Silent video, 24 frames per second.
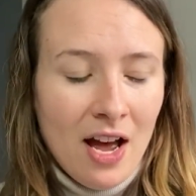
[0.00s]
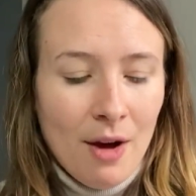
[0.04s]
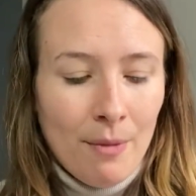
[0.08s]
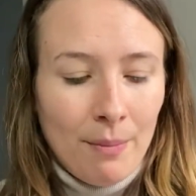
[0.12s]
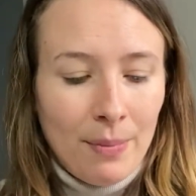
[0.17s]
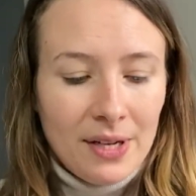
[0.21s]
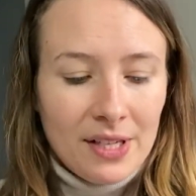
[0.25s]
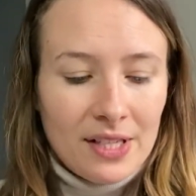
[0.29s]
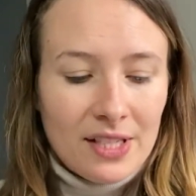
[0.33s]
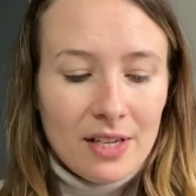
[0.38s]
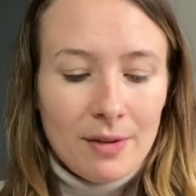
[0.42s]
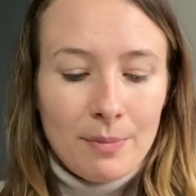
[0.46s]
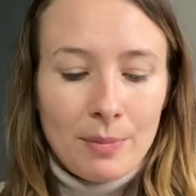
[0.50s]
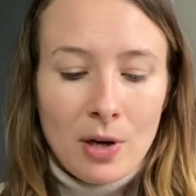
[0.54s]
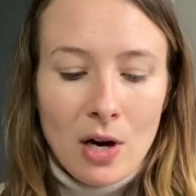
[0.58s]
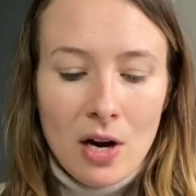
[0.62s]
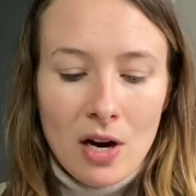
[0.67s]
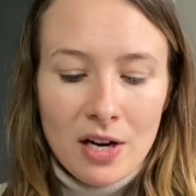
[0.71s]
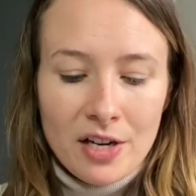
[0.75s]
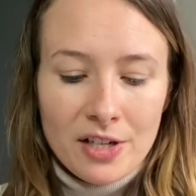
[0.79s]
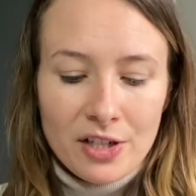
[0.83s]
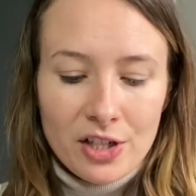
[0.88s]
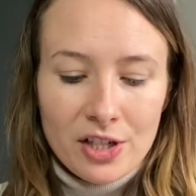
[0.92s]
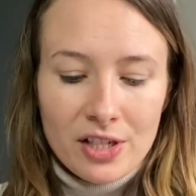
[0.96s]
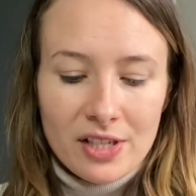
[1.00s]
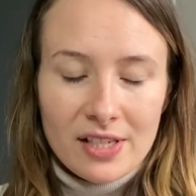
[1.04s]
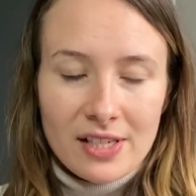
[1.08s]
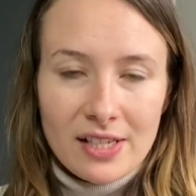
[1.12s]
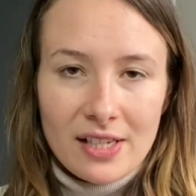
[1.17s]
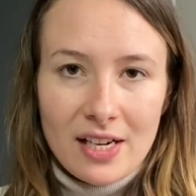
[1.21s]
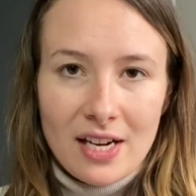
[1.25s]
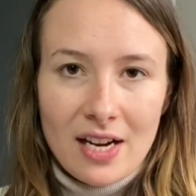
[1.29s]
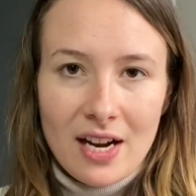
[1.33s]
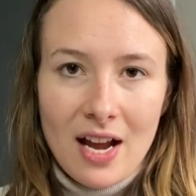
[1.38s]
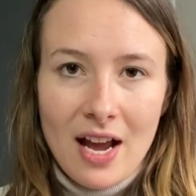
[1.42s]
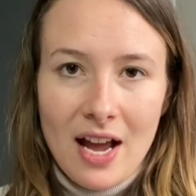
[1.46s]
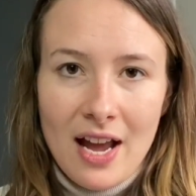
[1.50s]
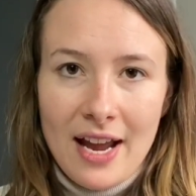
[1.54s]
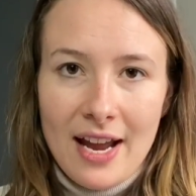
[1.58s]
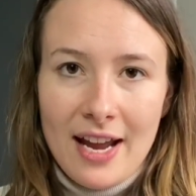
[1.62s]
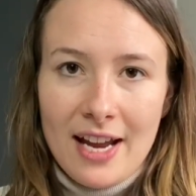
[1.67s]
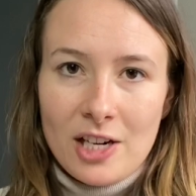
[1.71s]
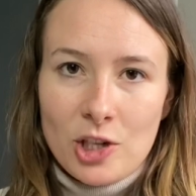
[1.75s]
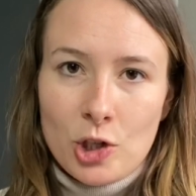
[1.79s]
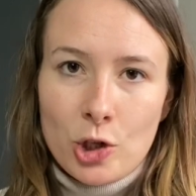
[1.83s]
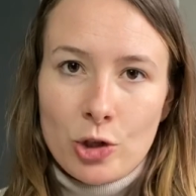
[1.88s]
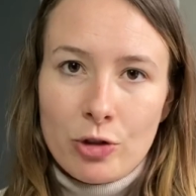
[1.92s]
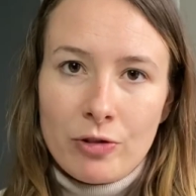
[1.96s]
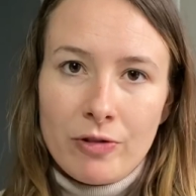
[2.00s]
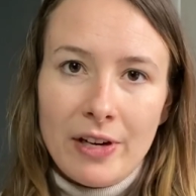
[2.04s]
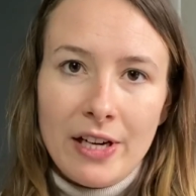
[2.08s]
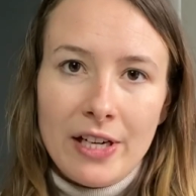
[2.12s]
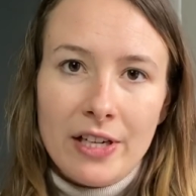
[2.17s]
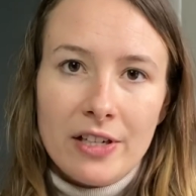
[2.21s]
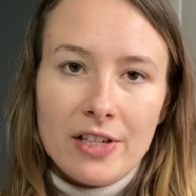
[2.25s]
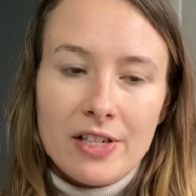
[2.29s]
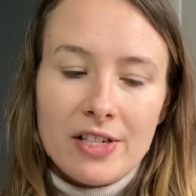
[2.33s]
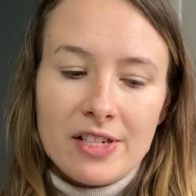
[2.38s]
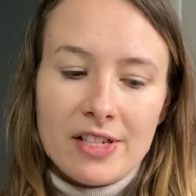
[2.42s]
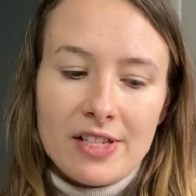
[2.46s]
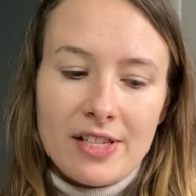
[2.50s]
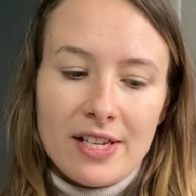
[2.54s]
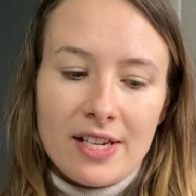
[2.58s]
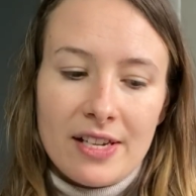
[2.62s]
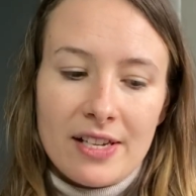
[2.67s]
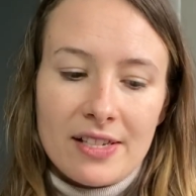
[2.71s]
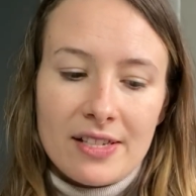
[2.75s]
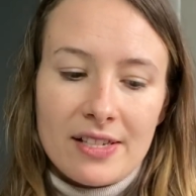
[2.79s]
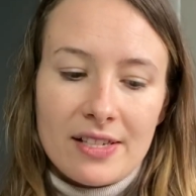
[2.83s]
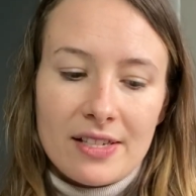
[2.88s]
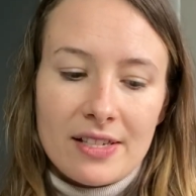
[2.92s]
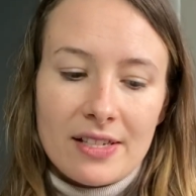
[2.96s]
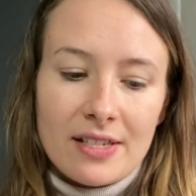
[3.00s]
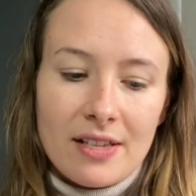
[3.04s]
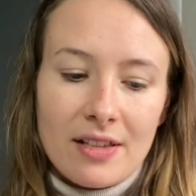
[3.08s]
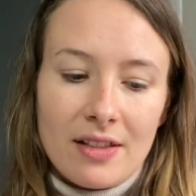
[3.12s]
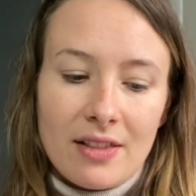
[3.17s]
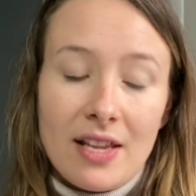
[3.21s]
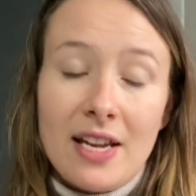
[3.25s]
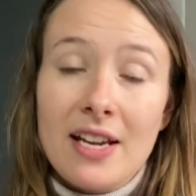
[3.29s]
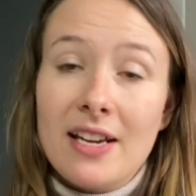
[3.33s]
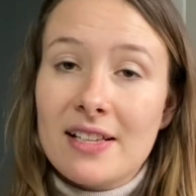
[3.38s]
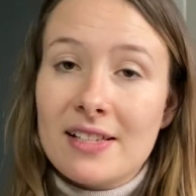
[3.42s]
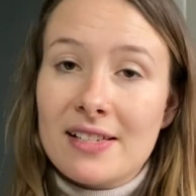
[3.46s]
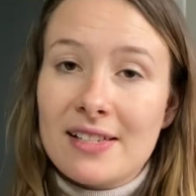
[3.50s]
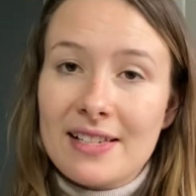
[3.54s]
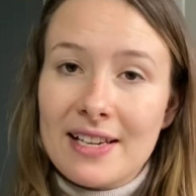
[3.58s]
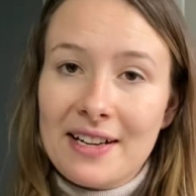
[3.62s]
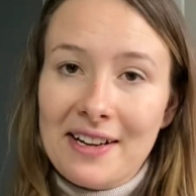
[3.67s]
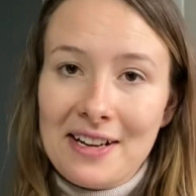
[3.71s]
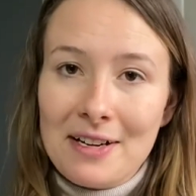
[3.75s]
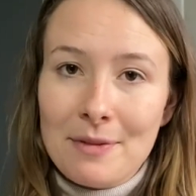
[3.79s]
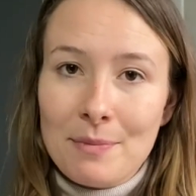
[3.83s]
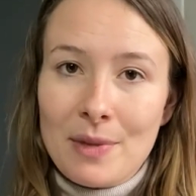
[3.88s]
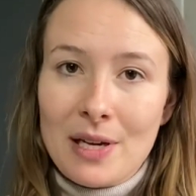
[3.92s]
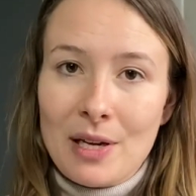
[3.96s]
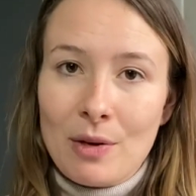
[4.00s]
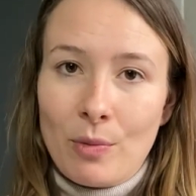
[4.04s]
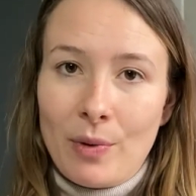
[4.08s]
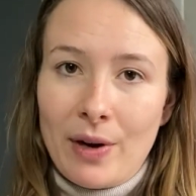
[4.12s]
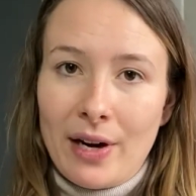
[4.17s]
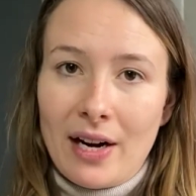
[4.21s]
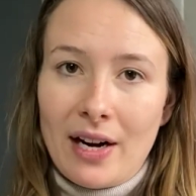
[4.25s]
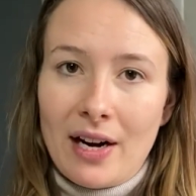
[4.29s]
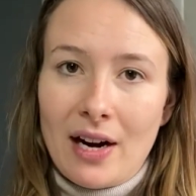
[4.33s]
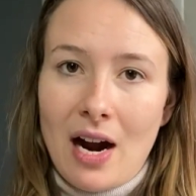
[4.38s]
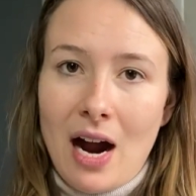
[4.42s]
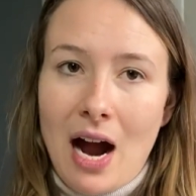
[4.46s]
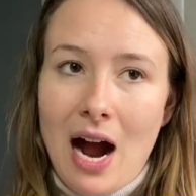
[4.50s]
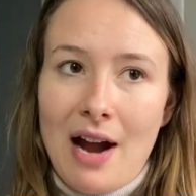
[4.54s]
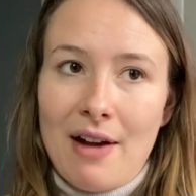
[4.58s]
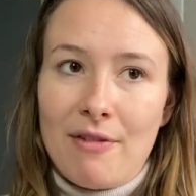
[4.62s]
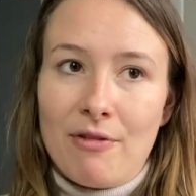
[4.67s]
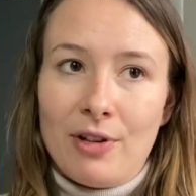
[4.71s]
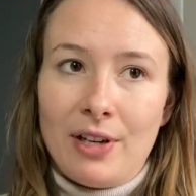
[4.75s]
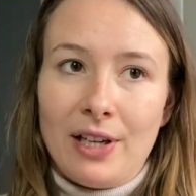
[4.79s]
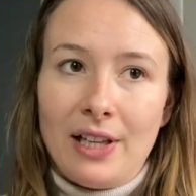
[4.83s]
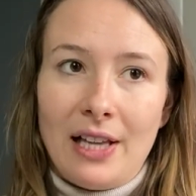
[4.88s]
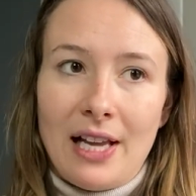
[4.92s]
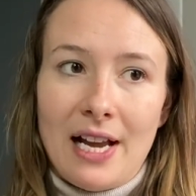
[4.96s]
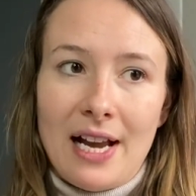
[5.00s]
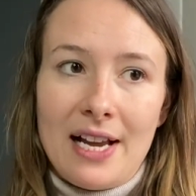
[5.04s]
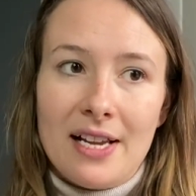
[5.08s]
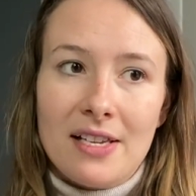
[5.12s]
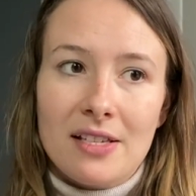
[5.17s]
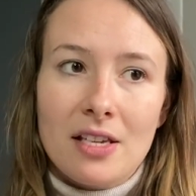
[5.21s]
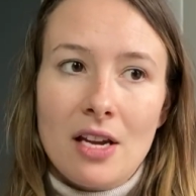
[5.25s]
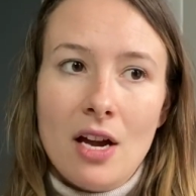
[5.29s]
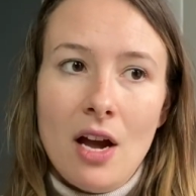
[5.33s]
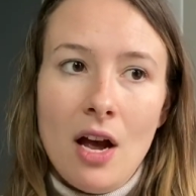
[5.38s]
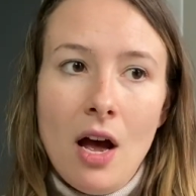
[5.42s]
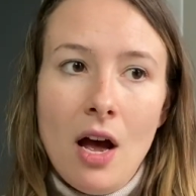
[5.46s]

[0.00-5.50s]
but subconsciously it triggers this thing inside me where I realize,